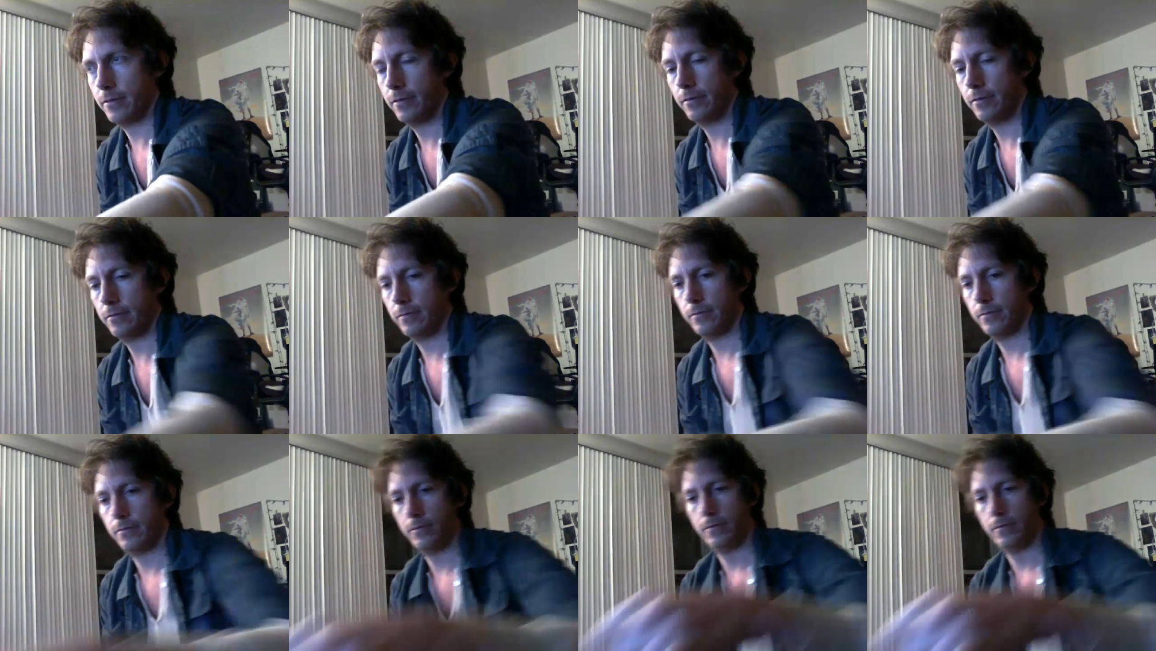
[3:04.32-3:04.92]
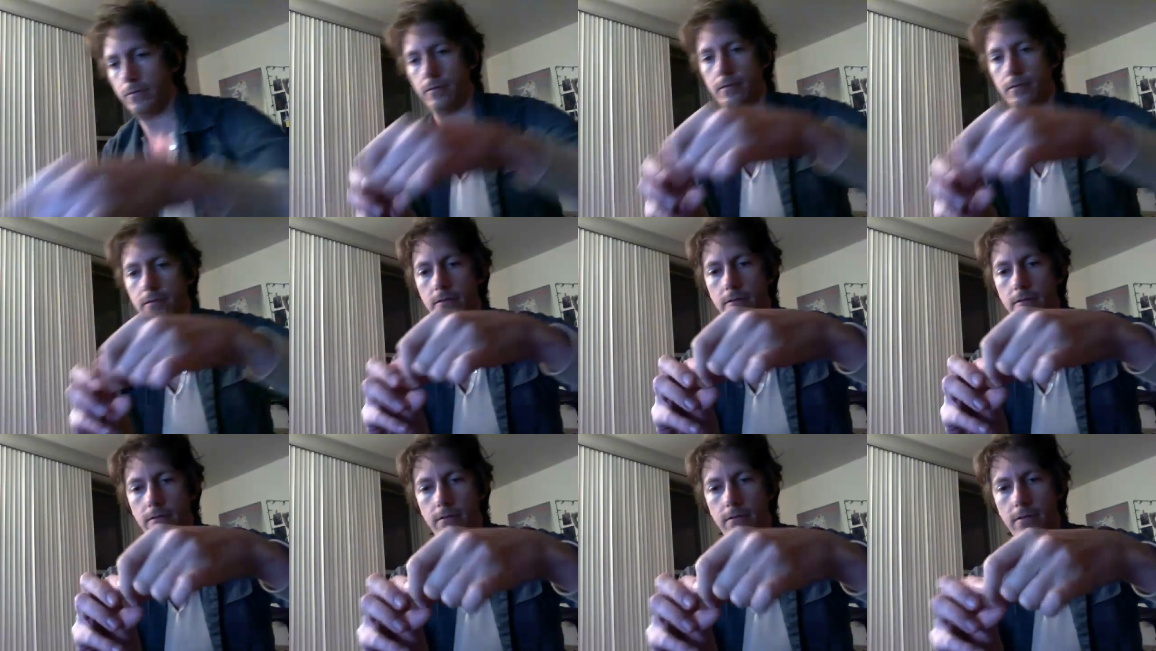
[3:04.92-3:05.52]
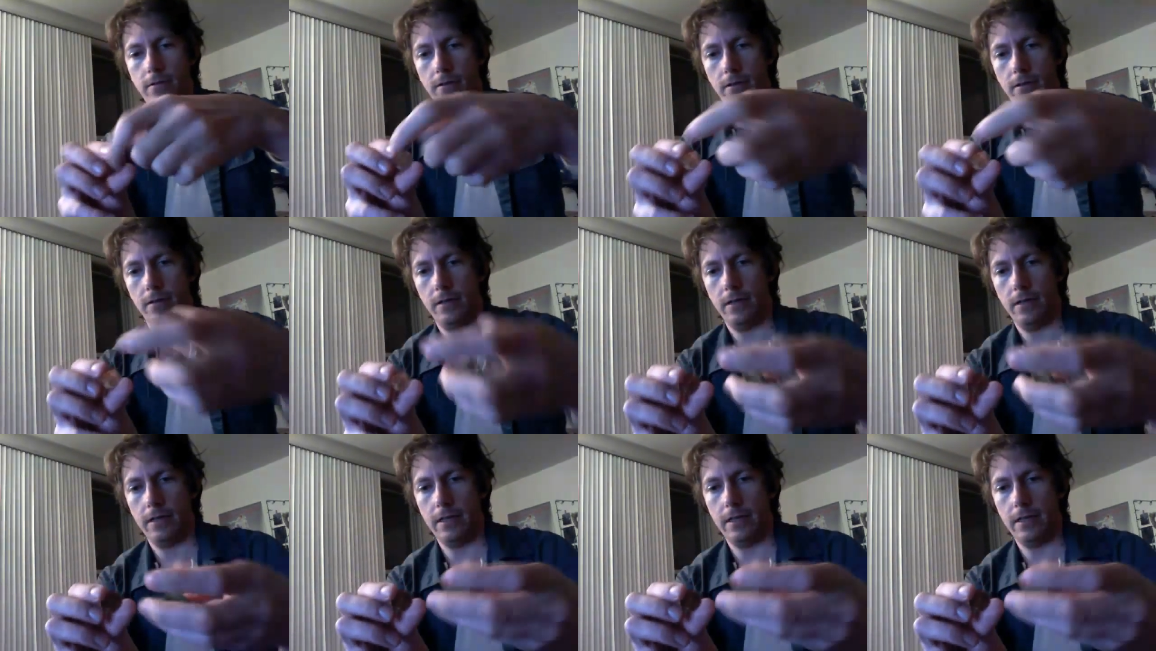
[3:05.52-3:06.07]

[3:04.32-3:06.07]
(silence)